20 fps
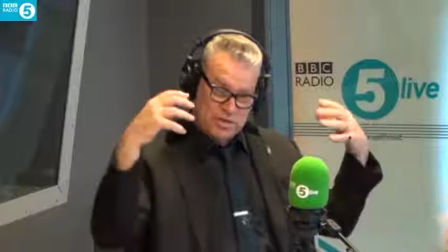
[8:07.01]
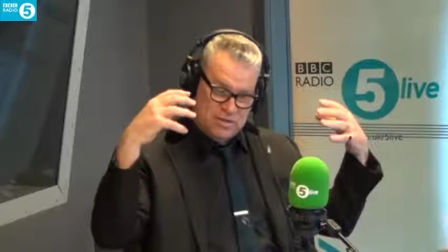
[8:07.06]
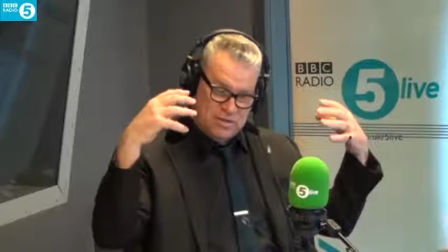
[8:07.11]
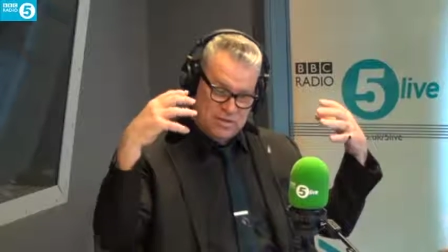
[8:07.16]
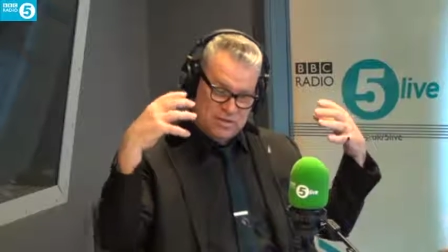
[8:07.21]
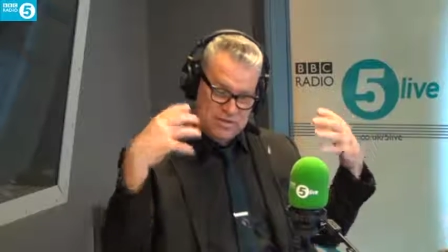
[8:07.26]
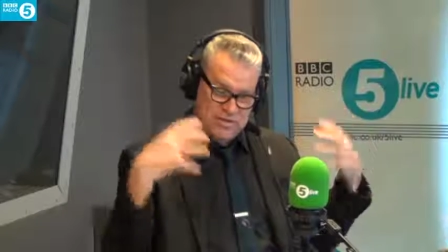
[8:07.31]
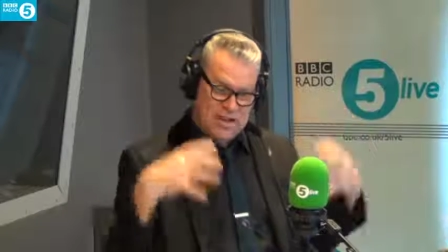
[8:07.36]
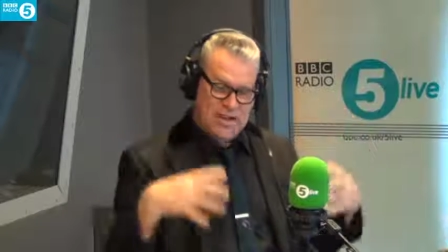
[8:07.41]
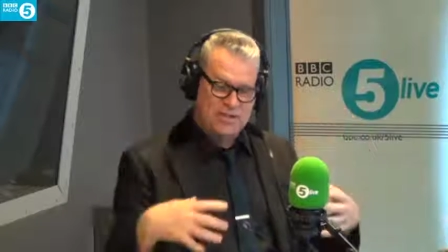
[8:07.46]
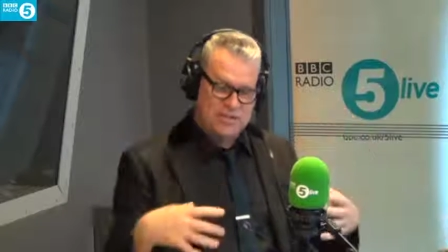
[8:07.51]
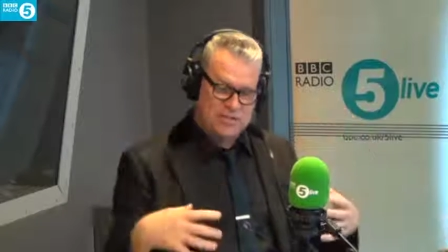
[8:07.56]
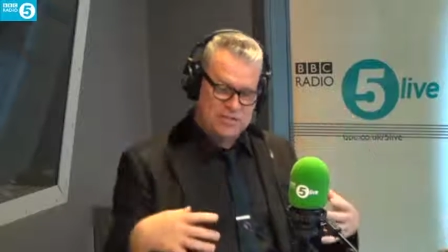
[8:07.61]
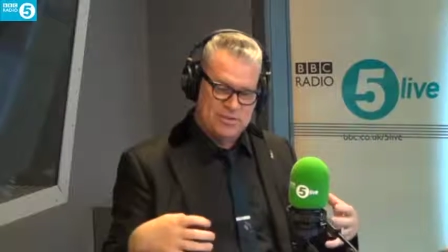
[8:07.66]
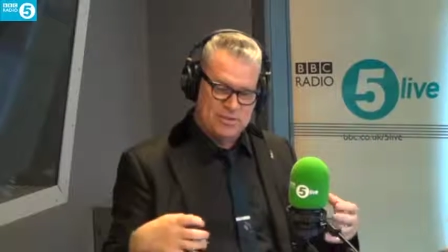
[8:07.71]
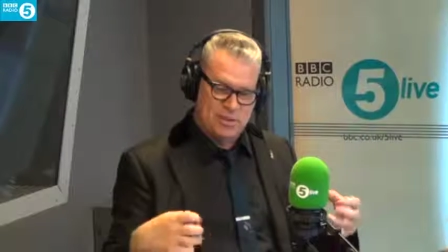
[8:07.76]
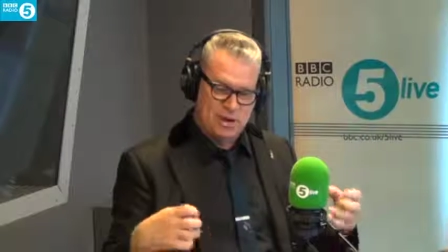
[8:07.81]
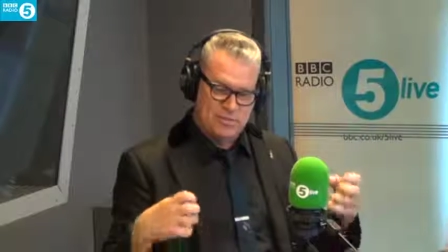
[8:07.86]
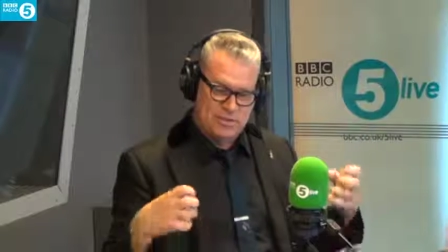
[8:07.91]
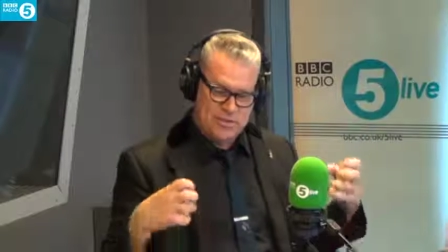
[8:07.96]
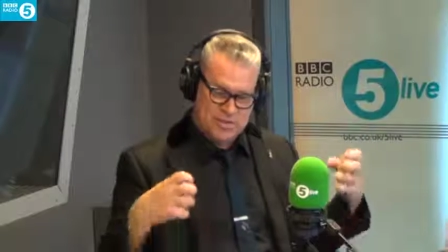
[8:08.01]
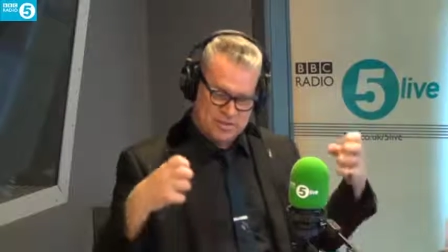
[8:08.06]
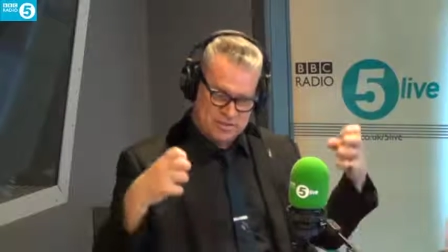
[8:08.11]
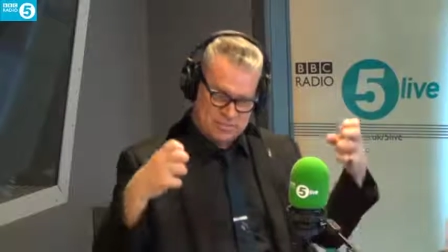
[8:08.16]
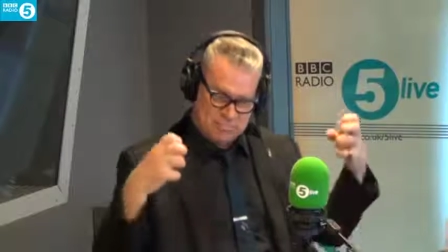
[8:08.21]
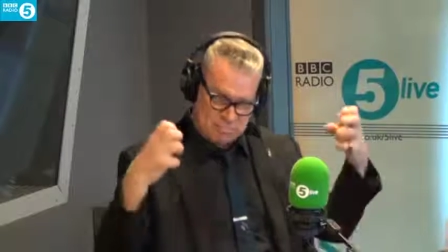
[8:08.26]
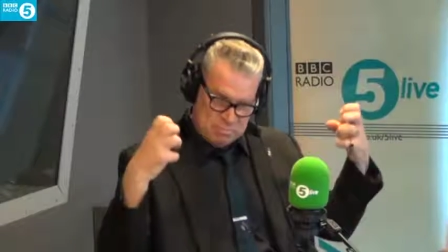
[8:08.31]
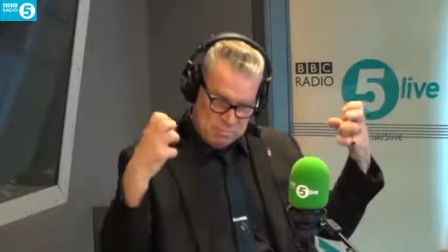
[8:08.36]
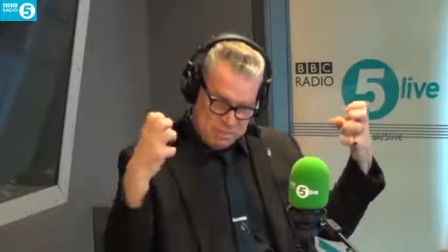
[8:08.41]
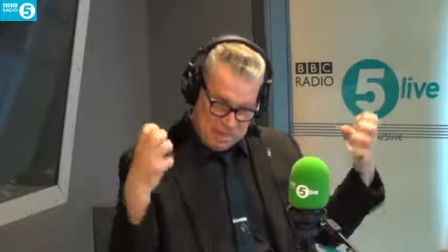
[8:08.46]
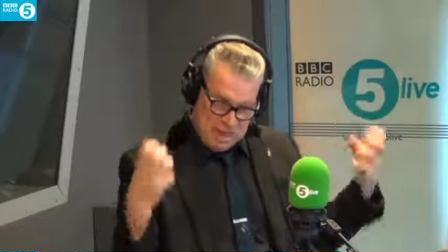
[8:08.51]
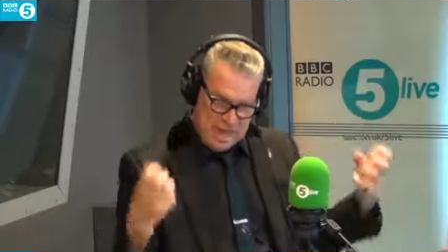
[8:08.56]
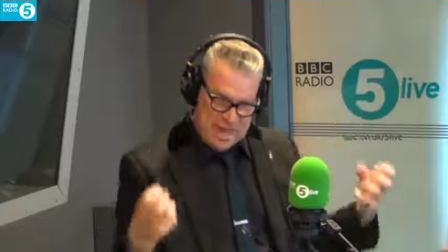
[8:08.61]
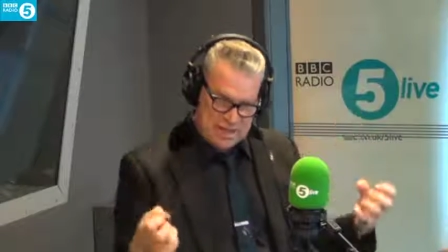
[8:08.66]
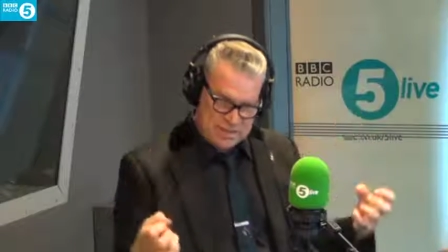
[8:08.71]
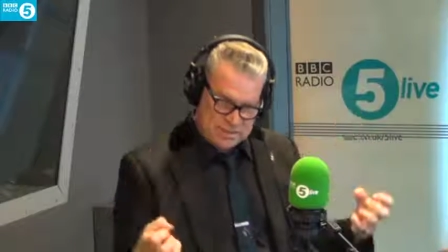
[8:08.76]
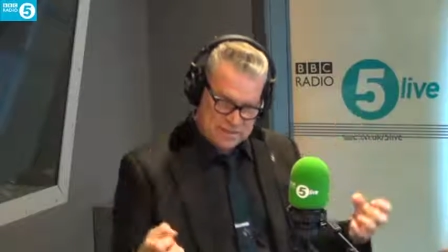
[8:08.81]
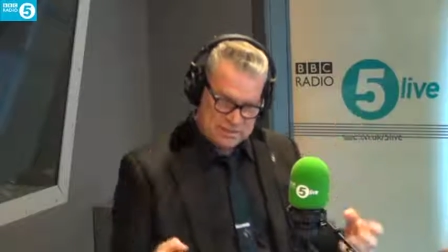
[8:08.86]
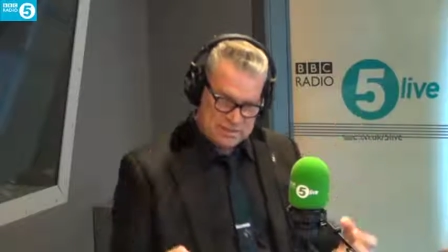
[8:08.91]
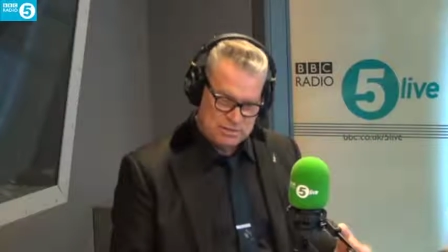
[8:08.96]
sense of its
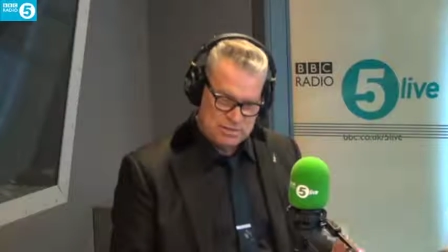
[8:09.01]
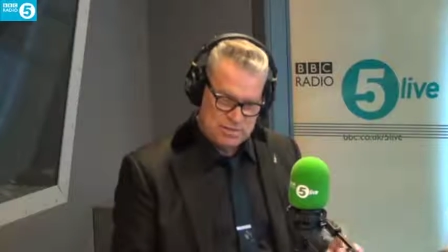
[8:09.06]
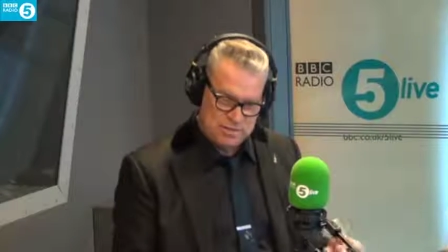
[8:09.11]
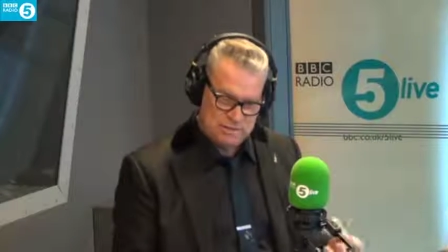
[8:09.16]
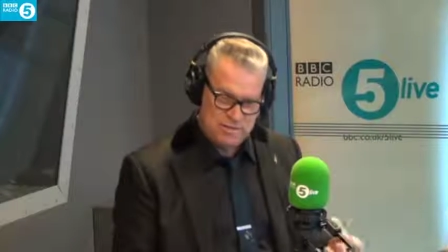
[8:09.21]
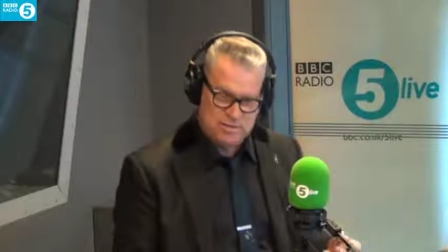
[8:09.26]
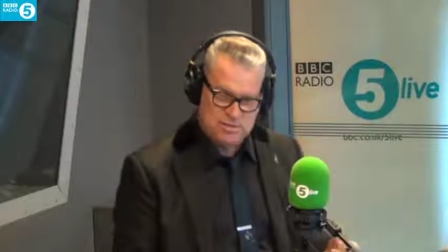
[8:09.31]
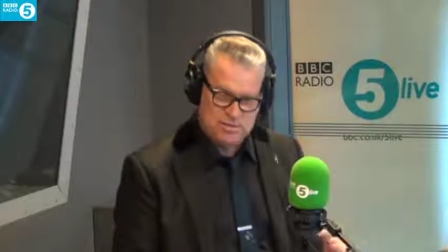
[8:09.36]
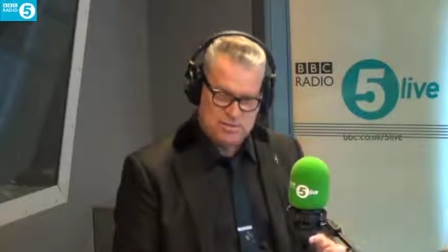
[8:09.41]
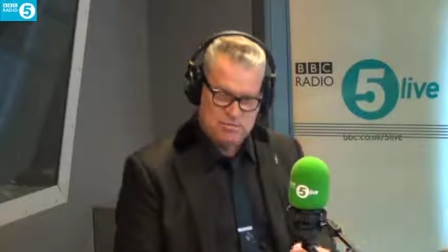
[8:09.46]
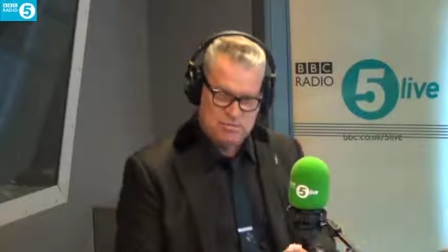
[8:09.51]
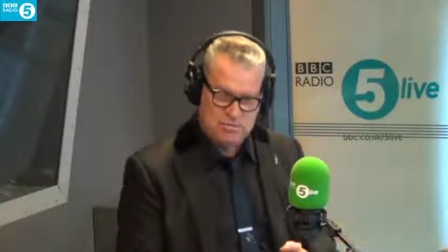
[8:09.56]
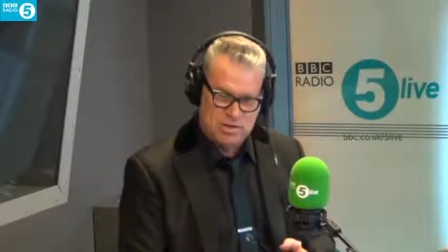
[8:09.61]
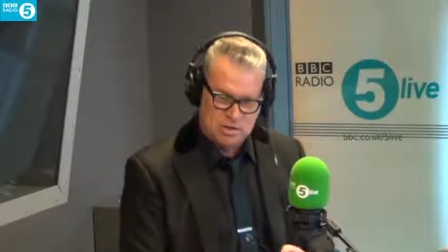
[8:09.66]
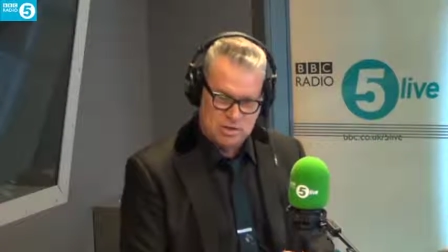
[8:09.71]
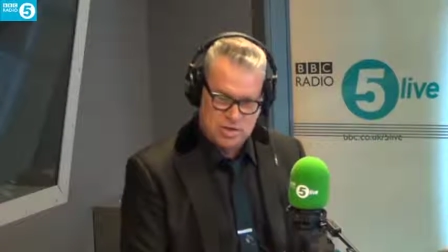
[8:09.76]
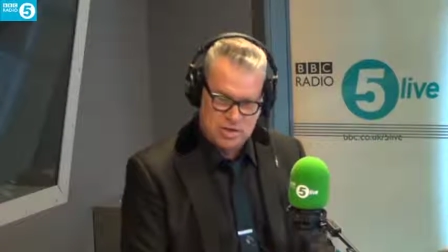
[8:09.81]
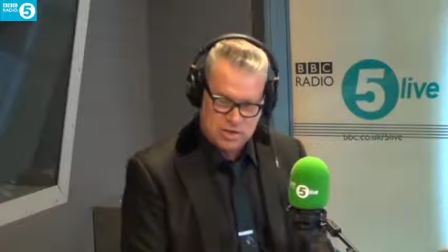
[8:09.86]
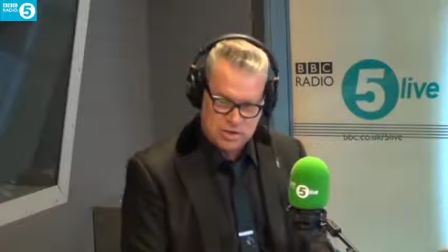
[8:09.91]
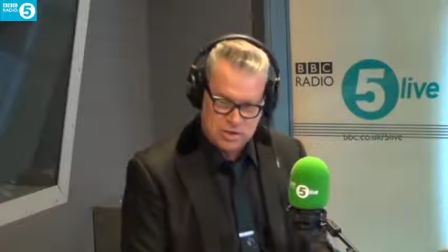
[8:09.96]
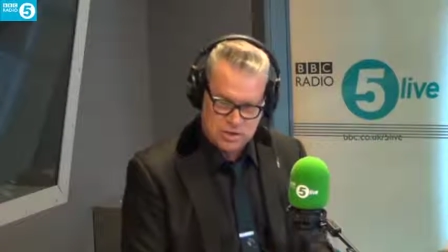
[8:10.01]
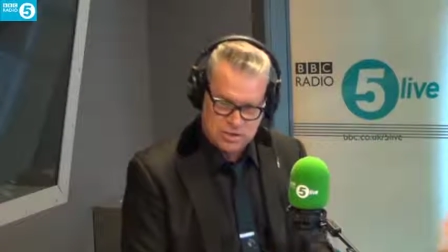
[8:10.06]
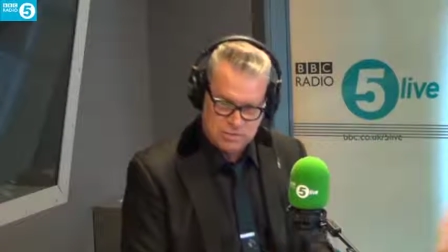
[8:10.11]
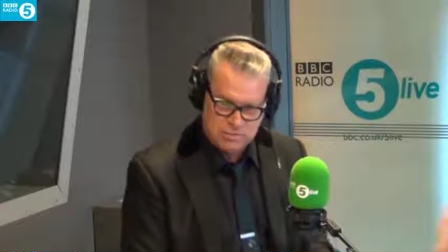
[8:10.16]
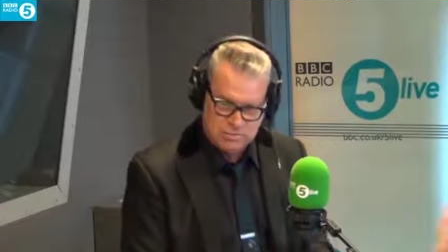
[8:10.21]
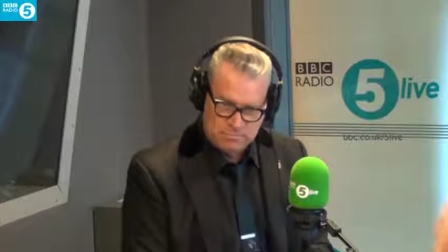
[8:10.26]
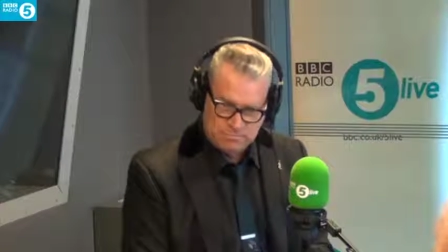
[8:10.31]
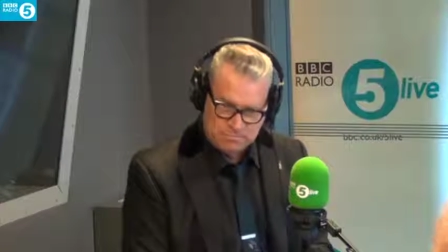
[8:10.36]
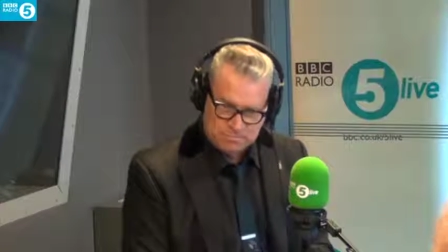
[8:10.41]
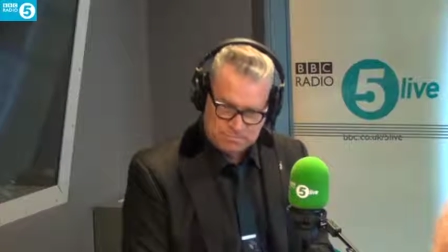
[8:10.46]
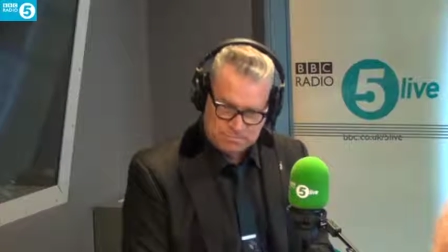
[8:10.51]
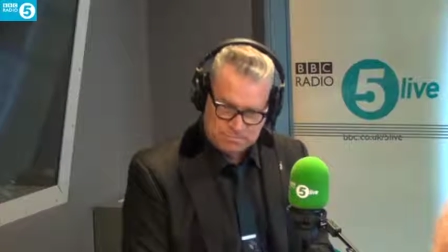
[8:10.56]
place, of its location.